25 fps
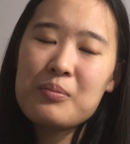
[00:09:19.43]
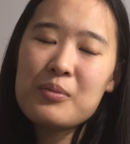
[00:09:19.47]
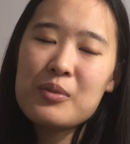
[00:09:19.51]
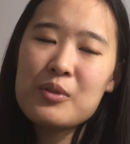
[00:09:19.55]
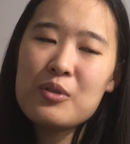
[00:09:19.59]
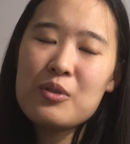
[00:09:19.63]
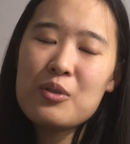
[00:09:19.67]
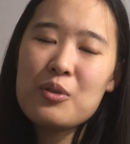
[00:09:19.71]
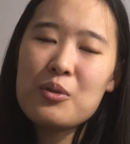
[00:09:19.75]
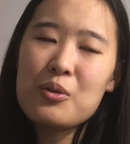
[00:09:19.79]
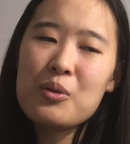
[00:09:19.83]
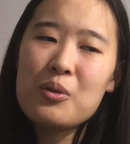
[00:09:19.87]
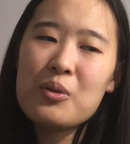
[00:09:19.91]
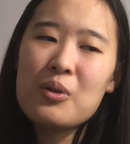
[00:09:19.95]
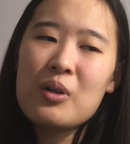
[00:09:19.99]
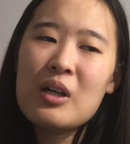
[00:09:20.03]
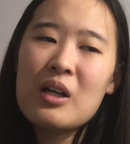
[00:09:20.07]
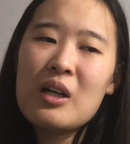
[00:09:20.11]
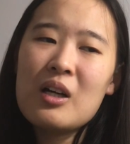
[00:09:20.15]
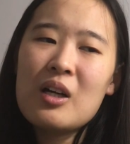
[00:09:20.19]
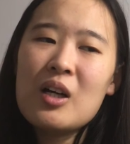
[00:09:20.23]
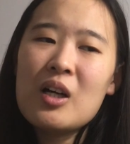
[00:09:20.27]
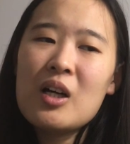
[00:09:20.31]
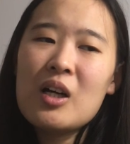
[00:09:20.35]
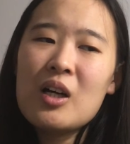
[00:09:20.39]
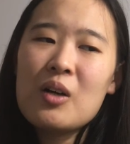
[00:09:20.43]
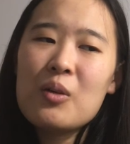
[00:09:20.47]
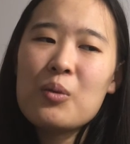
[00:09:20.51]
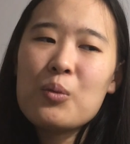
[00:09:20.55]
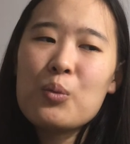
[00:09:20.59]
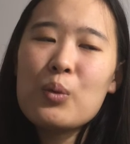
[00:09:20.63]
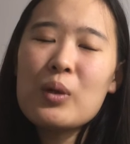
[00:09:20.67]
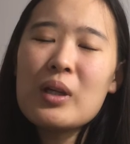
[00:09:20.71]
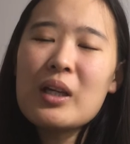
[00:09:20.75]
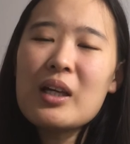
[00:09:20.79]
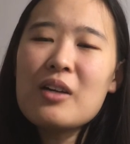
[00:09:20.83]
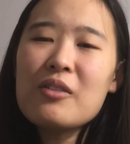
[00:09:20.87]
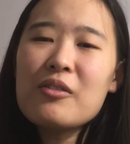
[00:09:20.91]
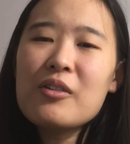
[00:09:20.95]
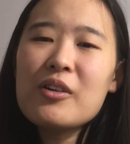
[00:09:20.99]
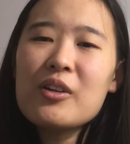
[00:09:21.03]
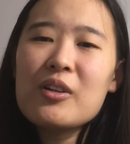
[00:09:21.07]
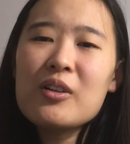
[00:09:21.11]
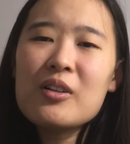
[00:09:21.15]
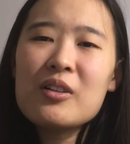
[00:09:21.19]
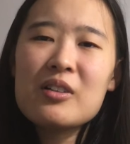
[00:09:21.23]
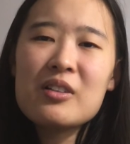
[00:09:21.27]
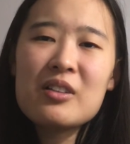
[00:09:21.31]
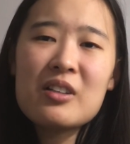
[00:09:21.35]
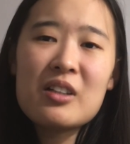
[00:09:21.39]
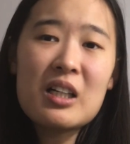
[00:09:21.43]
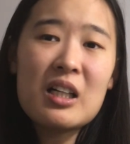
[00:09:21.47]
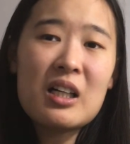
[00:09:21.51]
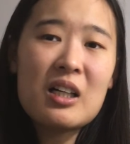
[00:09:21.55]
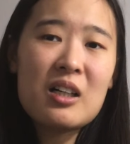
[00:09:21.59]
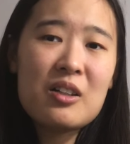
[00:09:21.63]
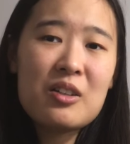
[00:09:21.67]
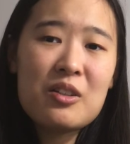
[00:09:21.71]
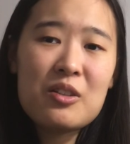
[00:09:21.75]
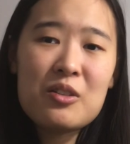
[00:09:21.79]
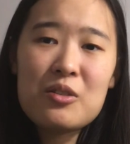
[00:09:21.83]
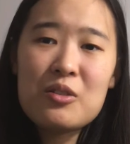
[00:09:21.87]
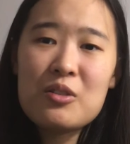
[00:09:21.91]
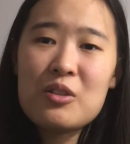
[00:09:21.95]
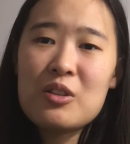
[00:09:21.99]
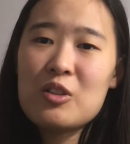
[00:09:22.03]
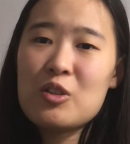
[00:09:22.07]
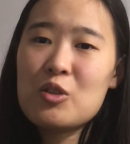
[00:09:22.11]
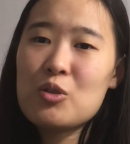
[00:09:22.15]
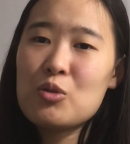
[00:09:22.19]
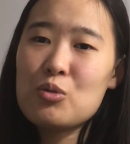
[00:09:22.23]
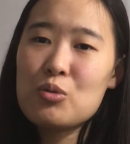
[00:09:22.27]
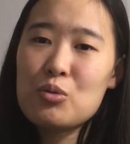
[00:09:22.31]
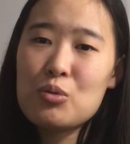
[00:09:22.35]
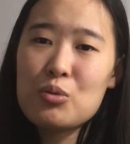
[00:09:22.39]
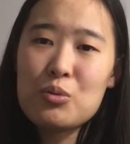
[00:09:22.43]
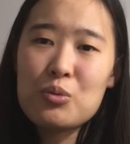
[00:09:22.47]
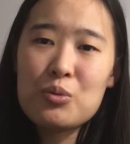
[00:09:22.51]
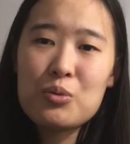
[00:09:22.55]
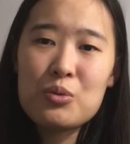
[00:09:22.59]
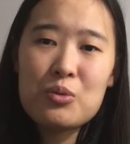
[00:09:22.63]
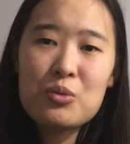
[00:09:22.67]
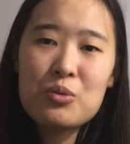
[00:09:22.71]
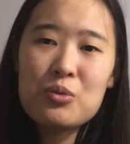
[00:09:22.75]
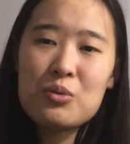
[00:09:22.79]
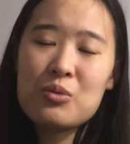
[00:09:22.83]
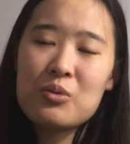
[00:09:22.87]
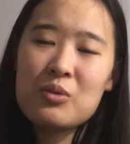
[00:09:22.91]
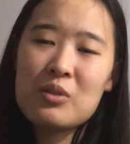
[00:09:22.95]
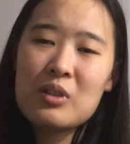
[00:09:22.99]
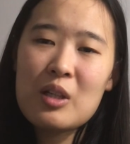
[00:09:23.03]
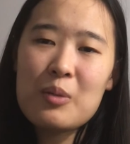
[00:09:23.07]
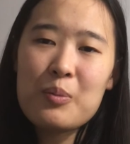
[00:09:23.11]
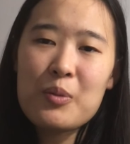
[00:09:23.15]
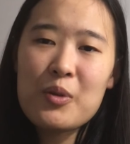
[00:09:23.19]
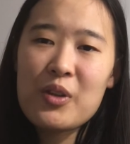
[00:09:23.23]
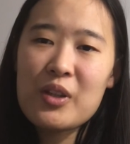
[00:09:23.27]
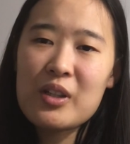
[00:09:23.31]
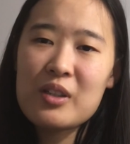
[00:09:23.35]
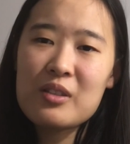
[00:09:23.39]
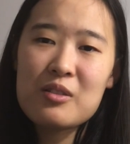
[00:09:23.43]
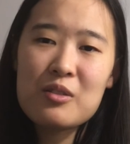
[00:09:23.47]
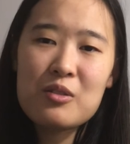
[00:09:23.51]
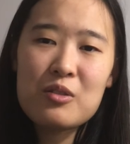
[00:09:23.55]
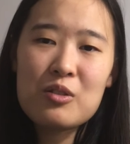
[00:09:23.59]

So whatever they are, you need to do a couple things.